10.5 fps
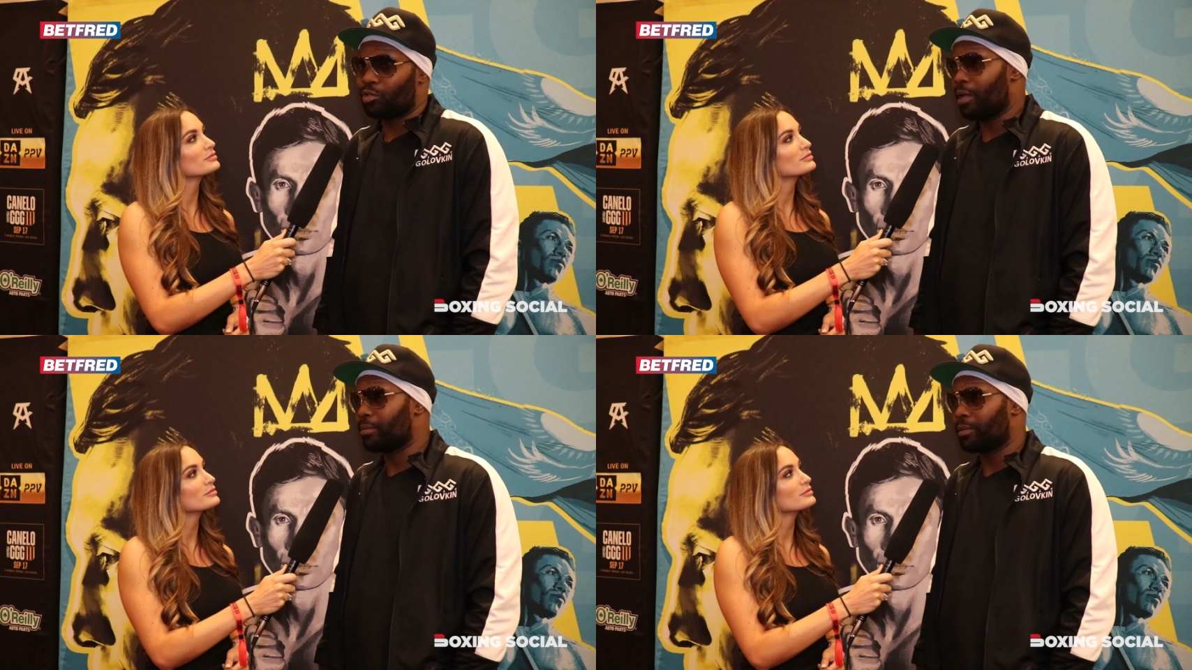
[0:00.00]

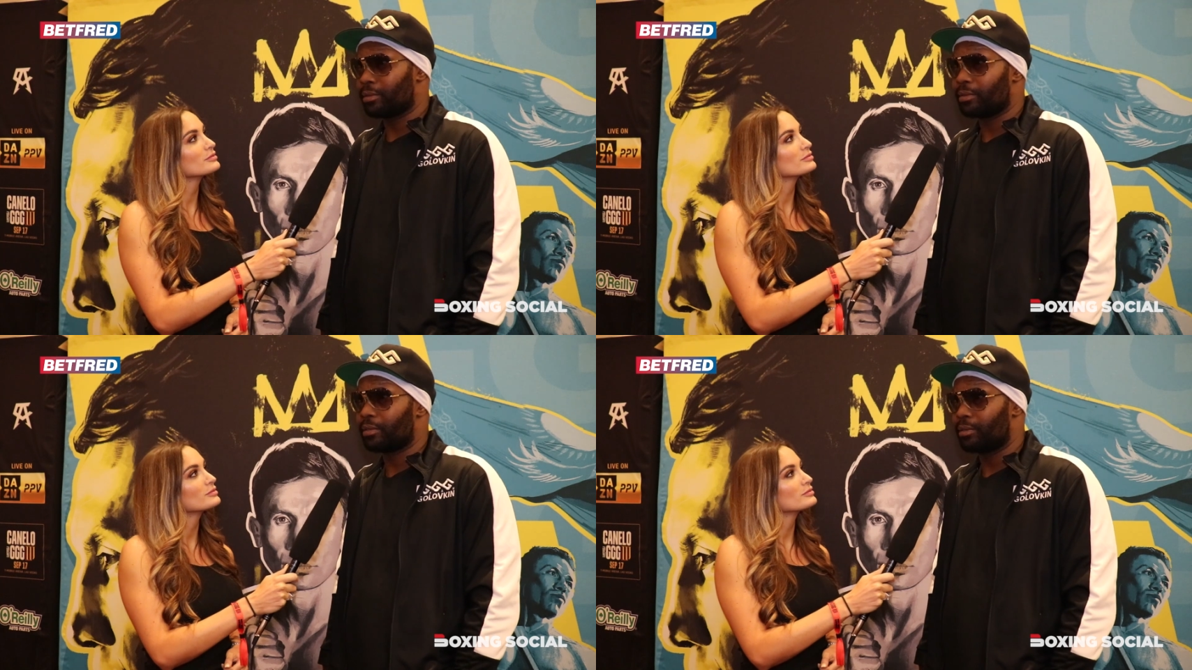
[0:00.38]

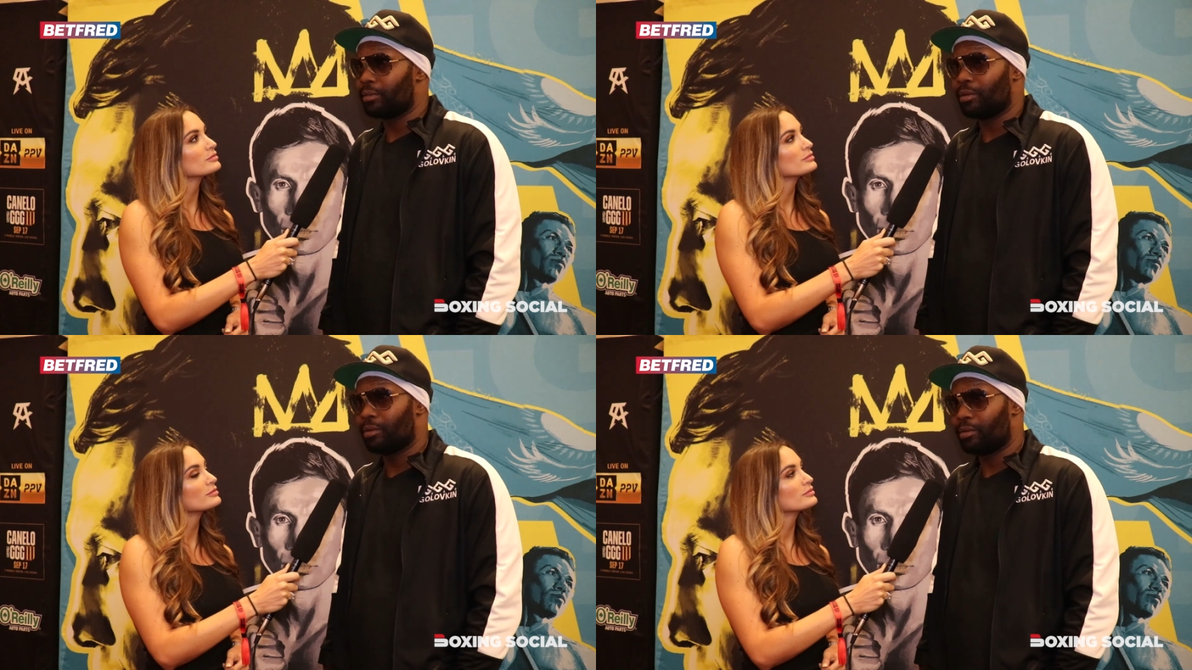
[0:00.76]
Speaker 1: drama,
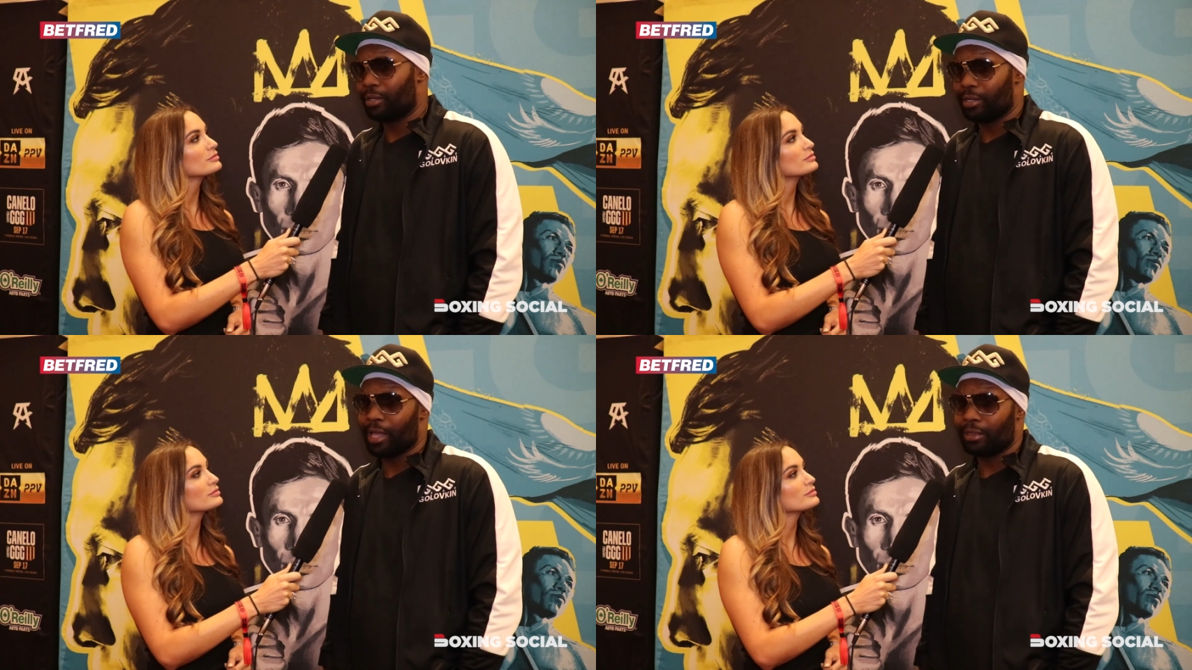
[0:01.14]
you
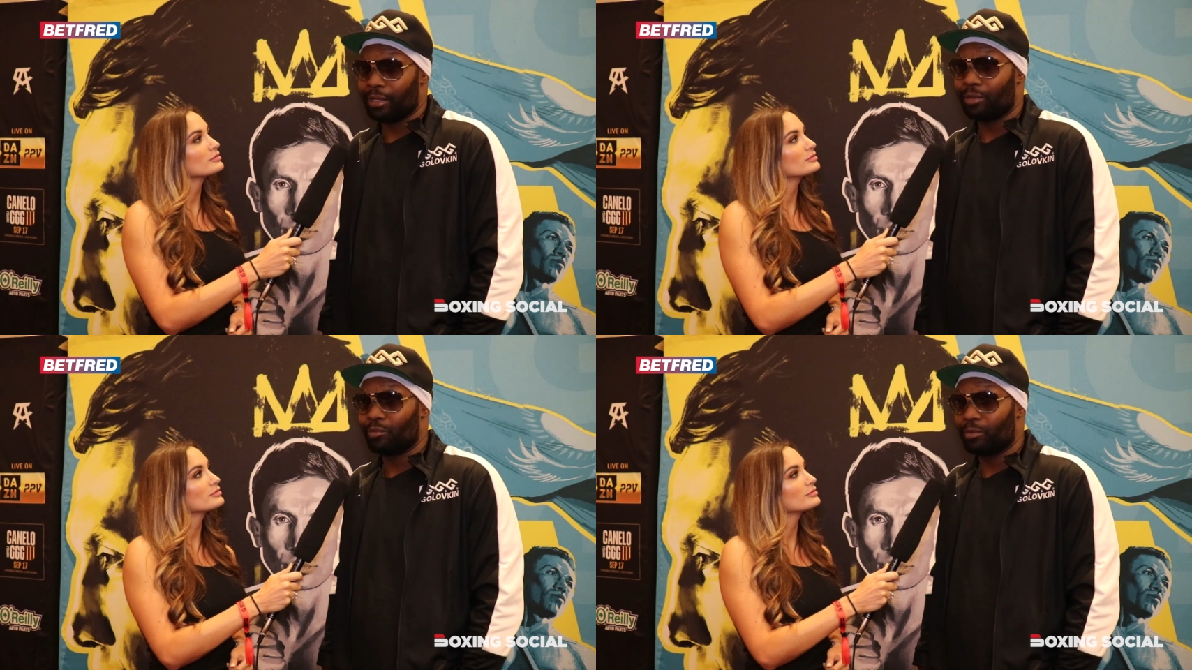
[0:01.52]
know. I
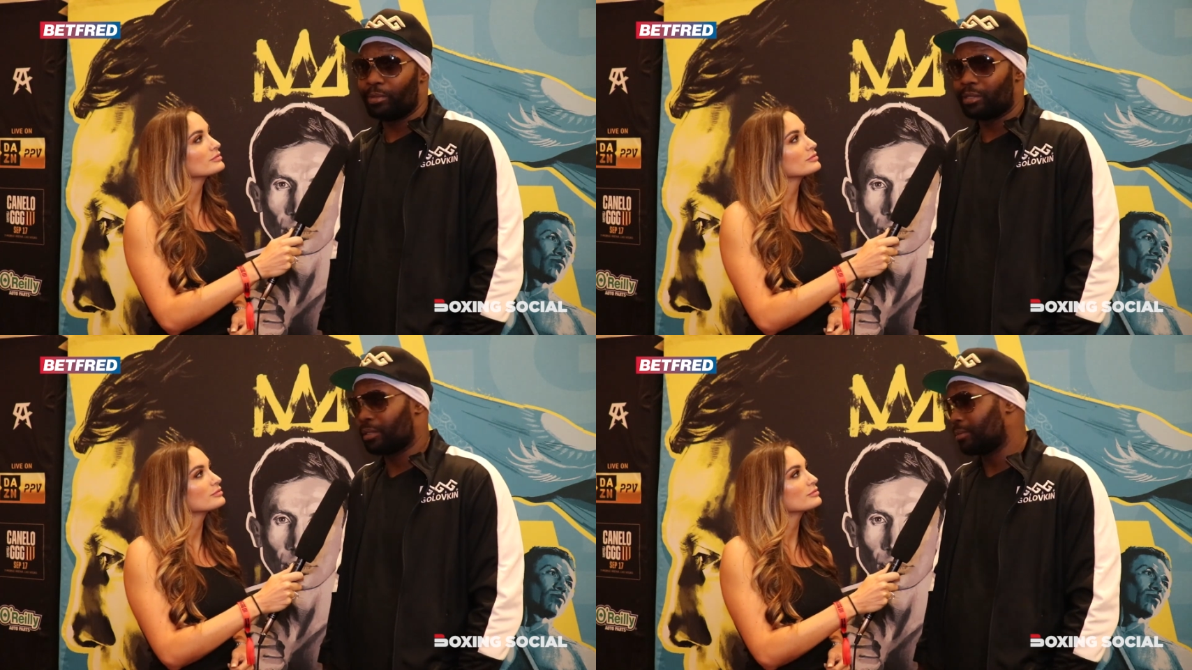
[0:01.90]
think it
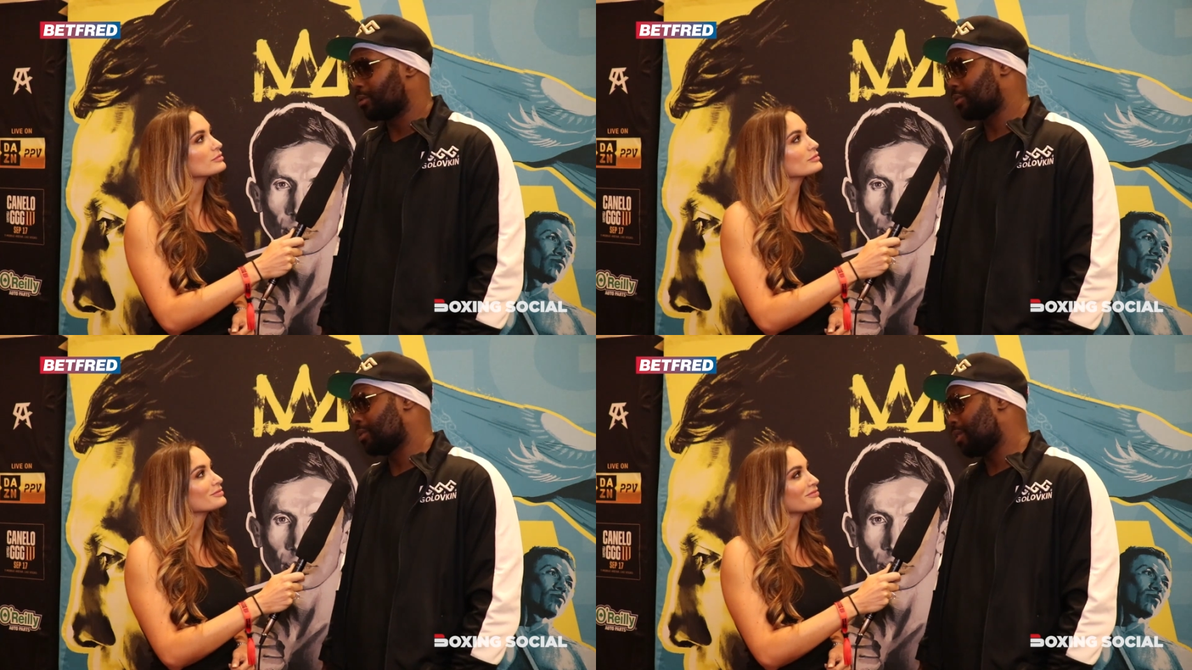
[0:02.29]
would be similar to